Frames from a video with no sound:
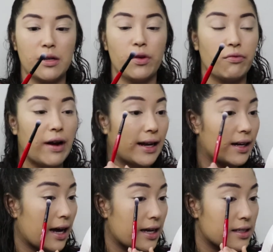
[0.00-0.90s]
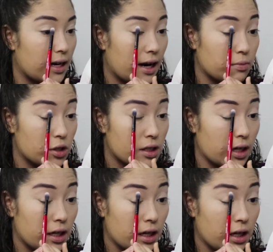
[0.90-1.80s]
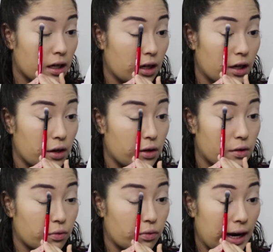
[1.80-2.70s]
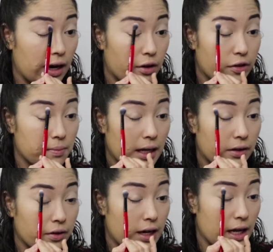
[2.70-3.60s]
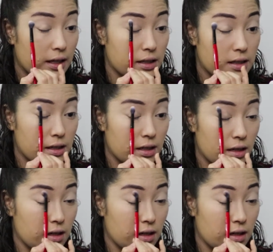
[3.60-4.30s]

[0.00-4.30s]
in with Recognized, and I'm just gonna go right over my crease